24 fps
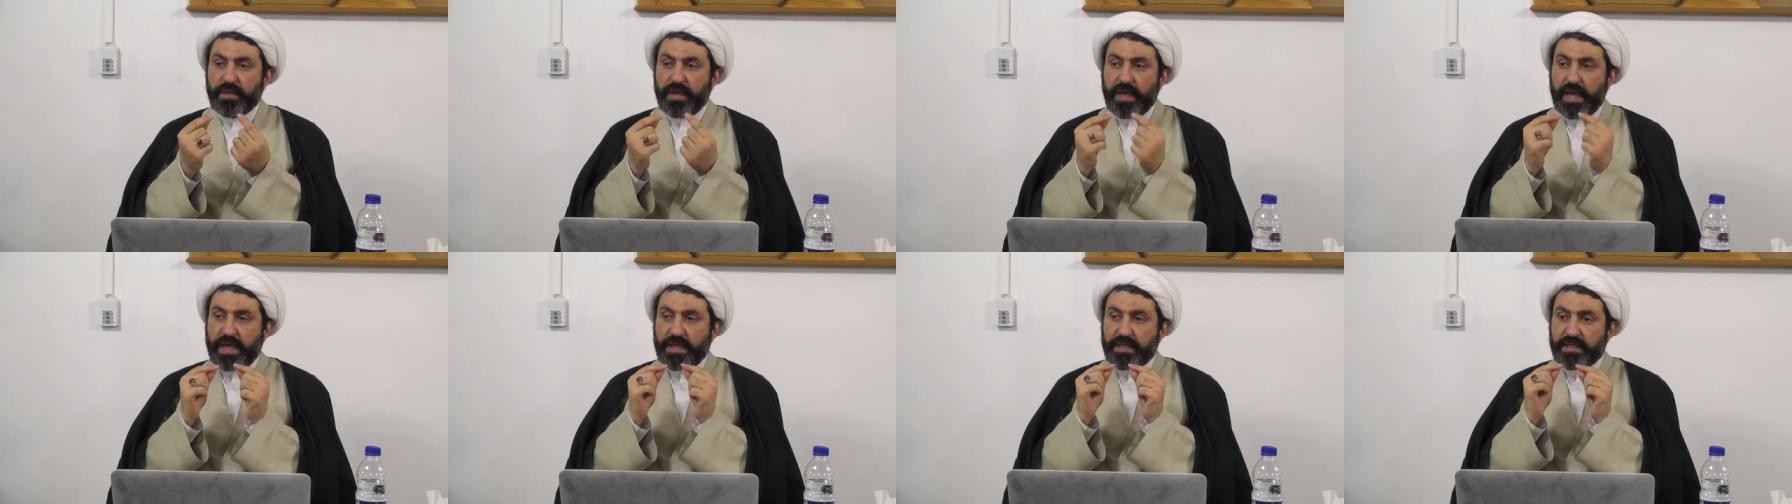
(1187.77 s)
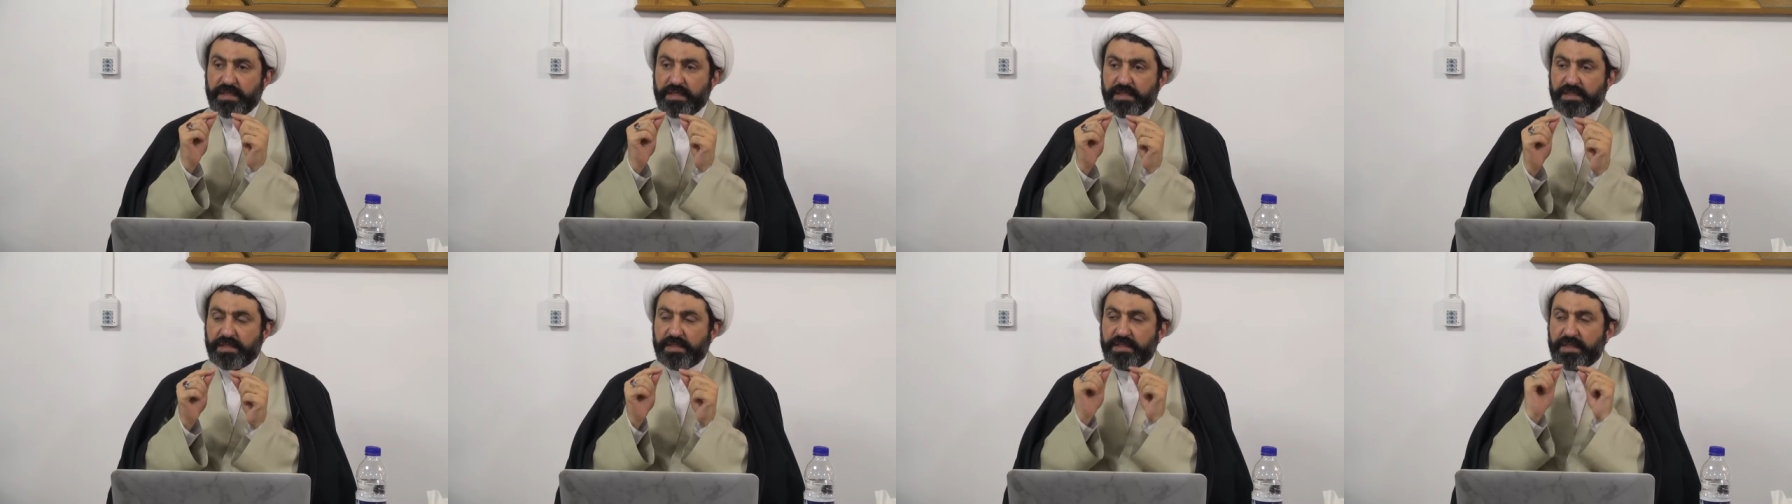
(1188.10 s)
and
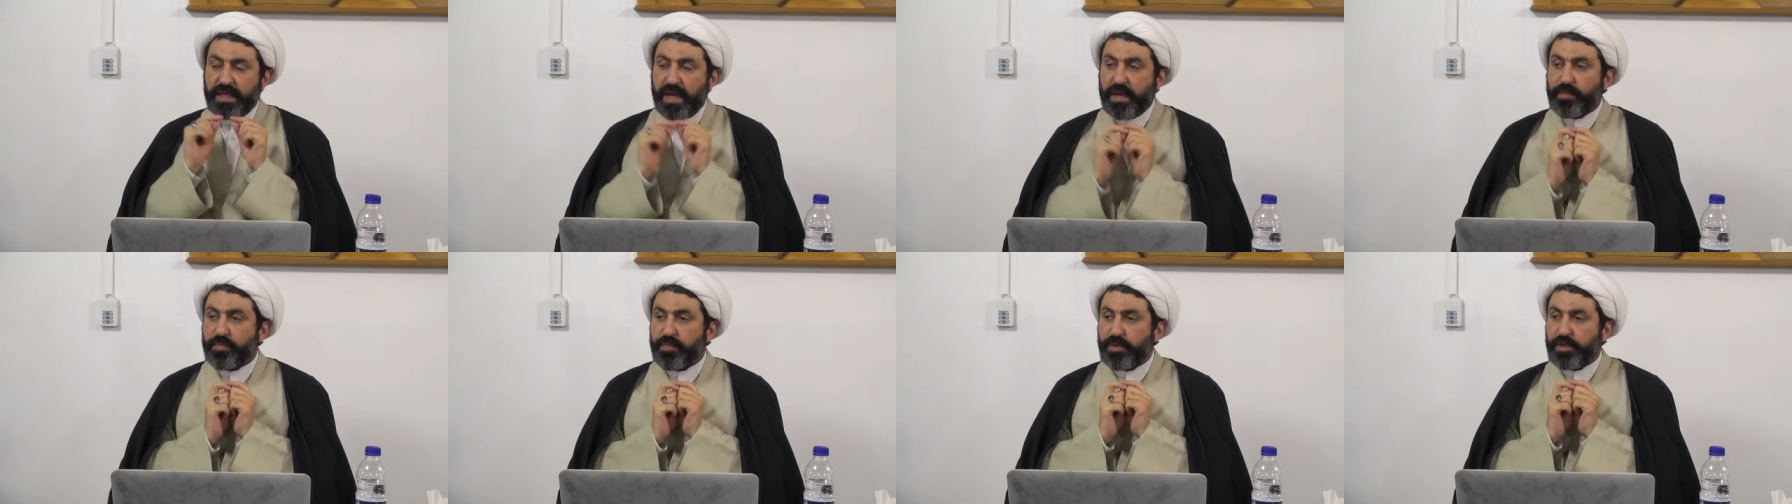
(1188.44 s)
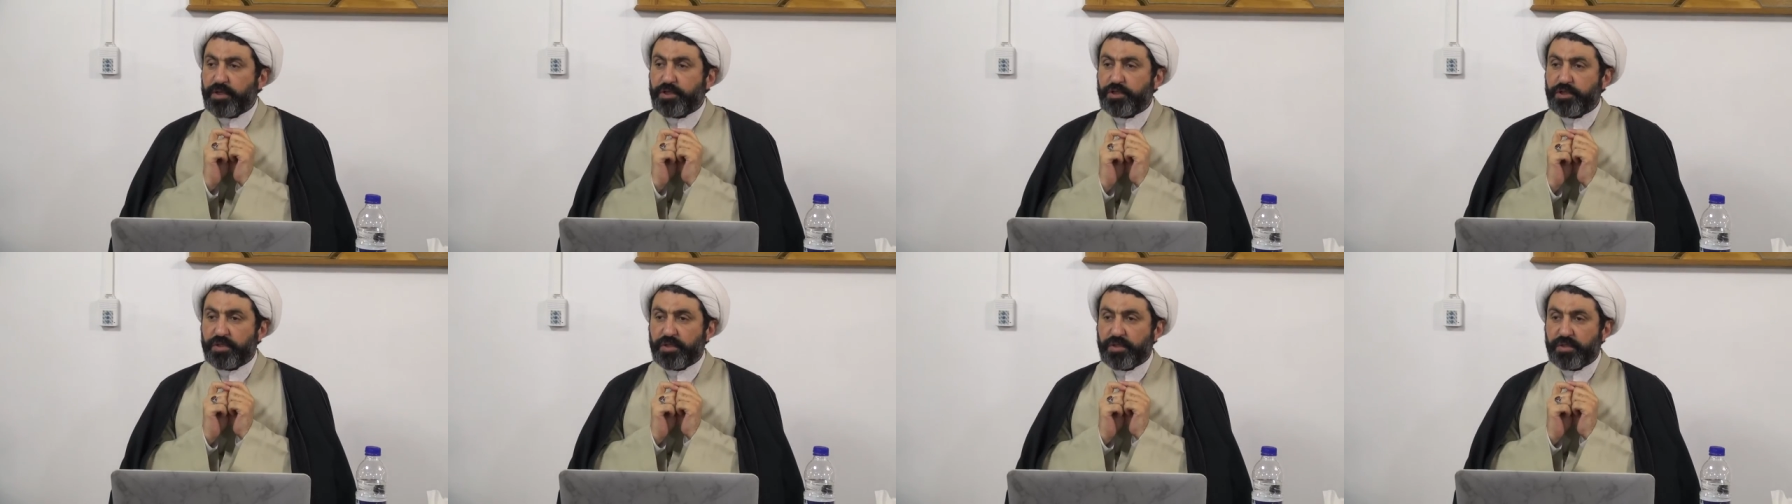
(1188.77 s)

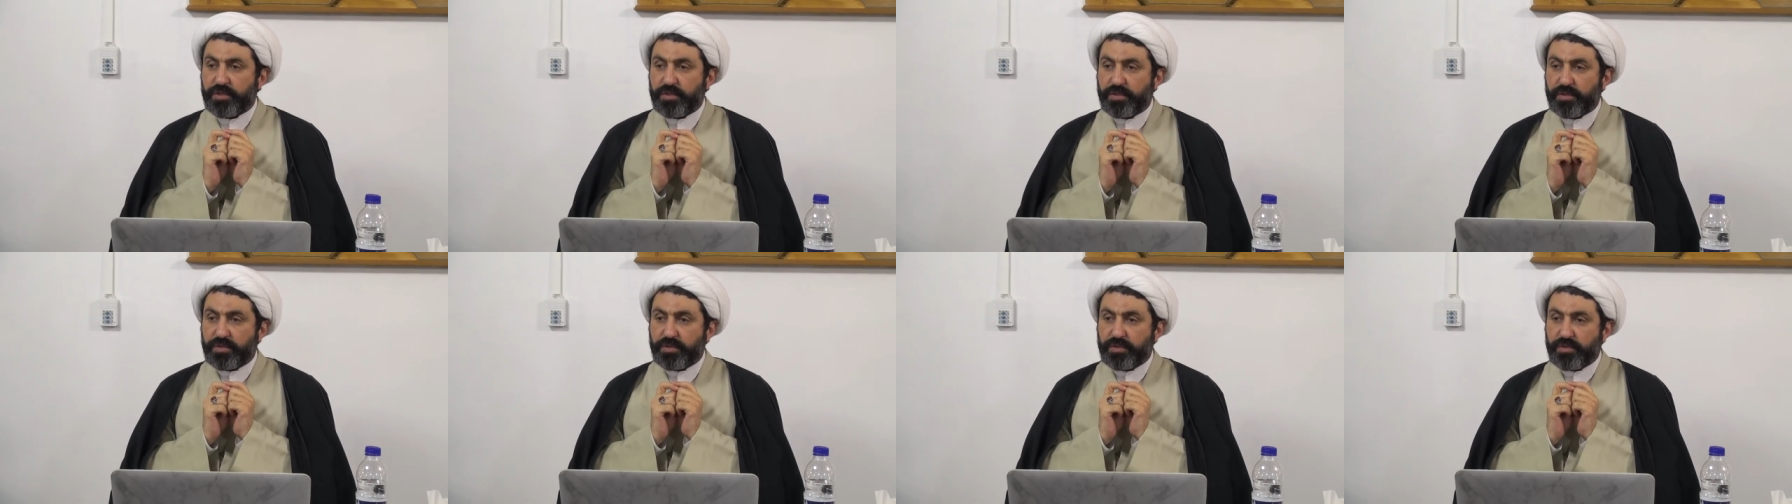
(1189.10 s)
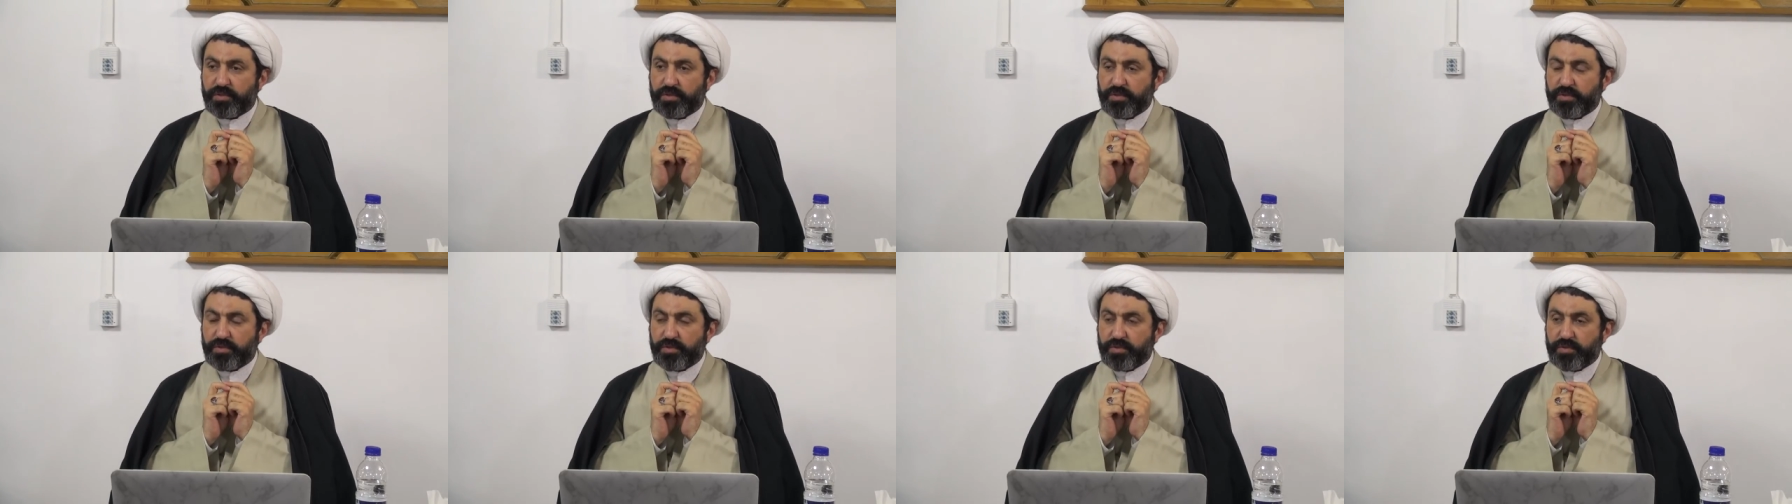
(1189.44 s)
establish
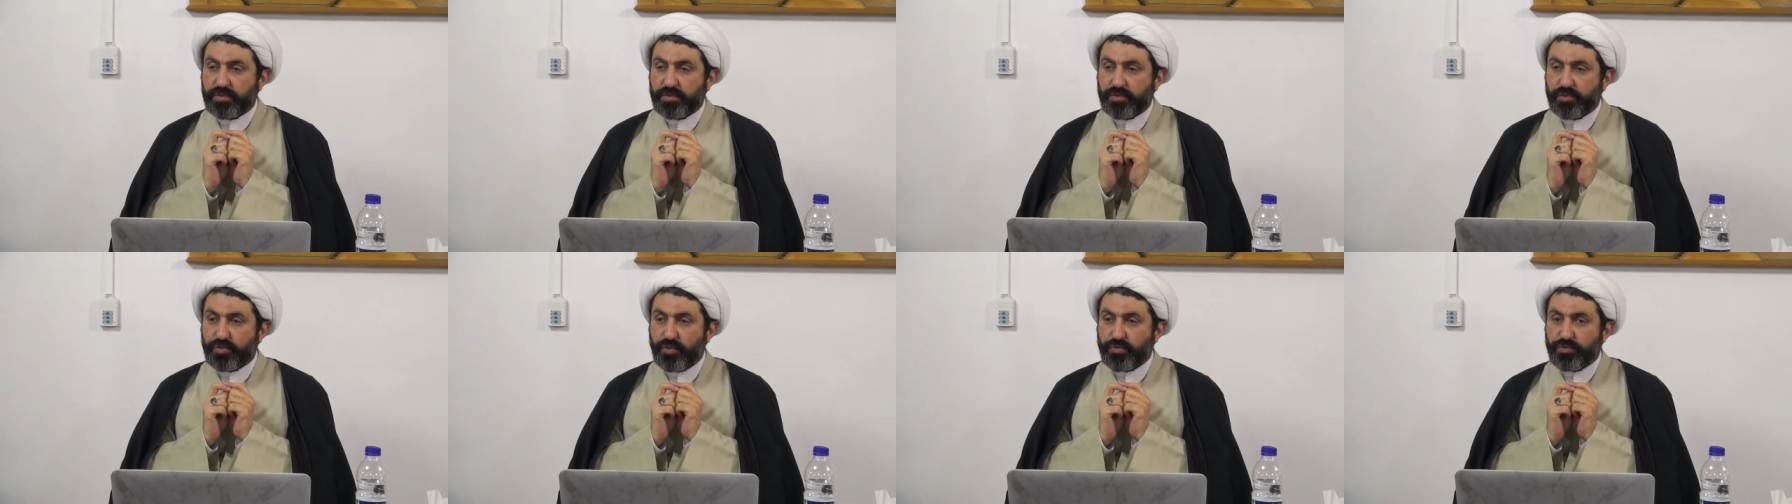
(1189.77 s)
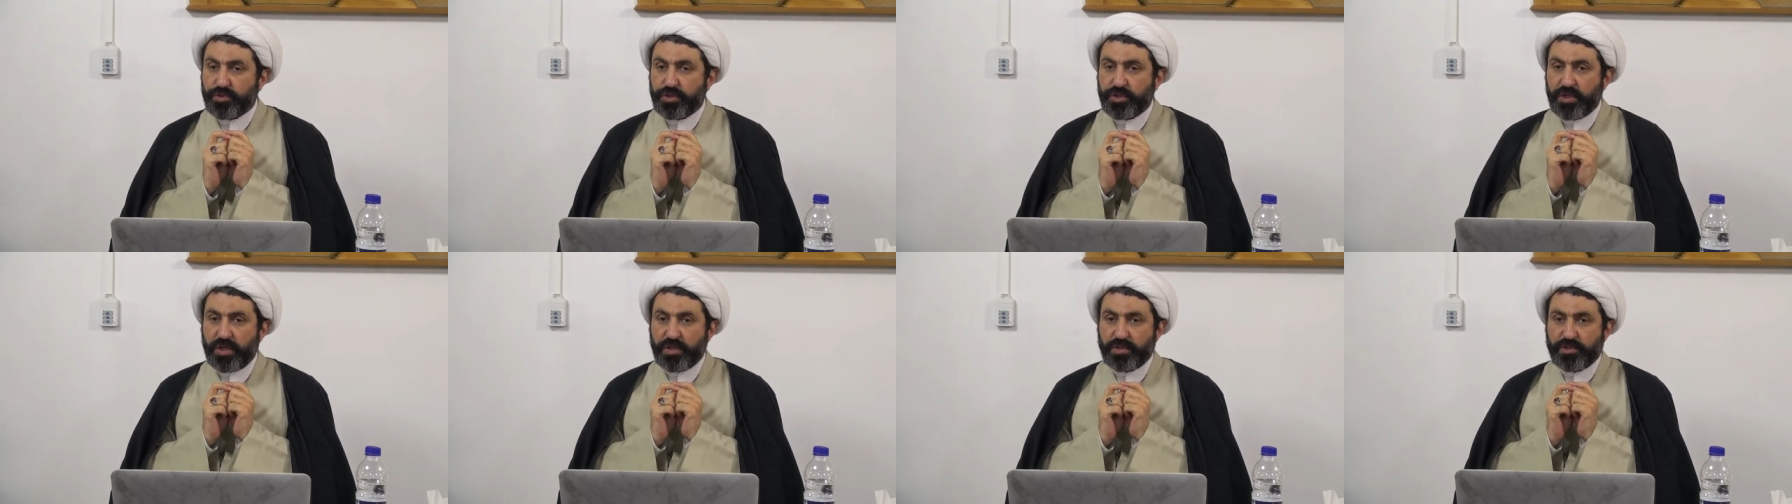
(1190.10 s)

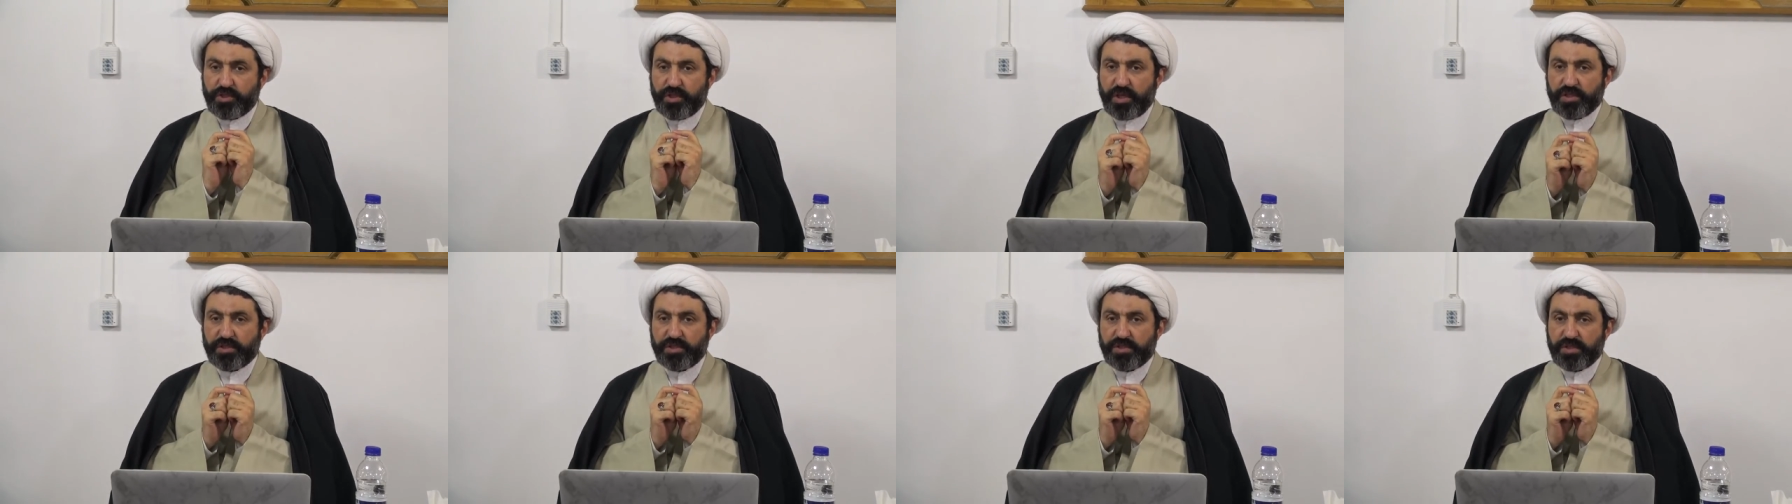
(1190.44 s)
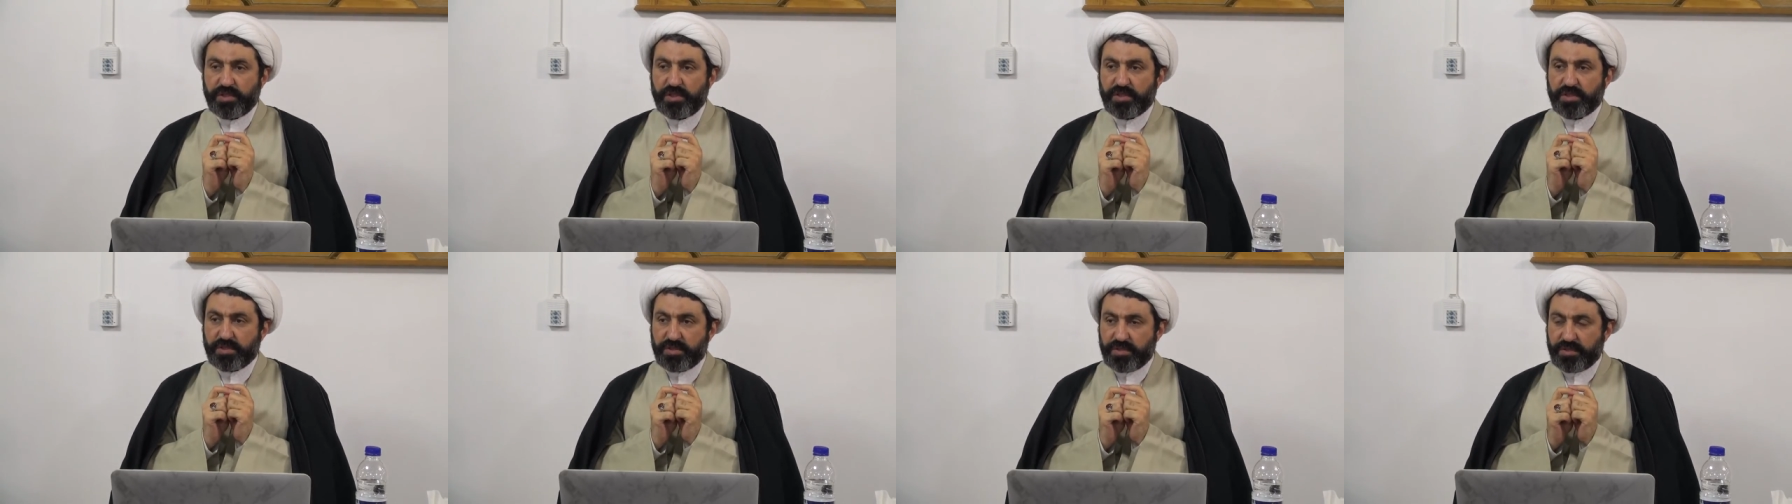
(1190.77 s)
social
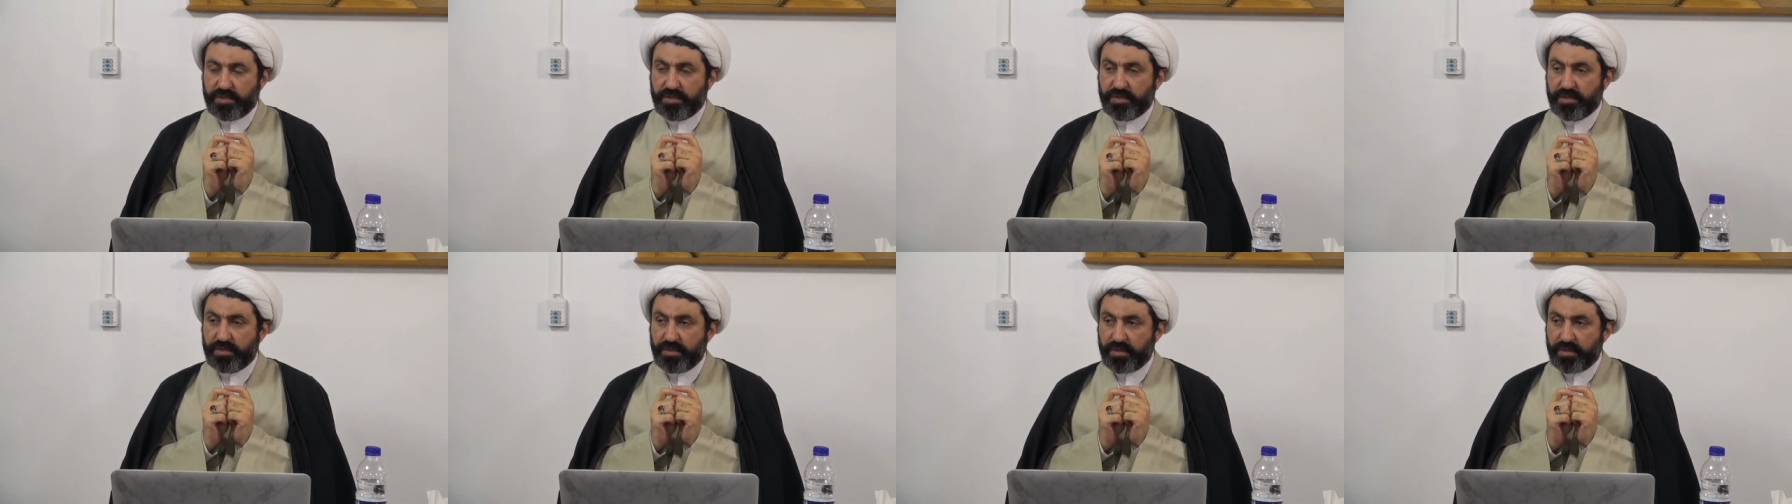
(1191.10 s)
justice.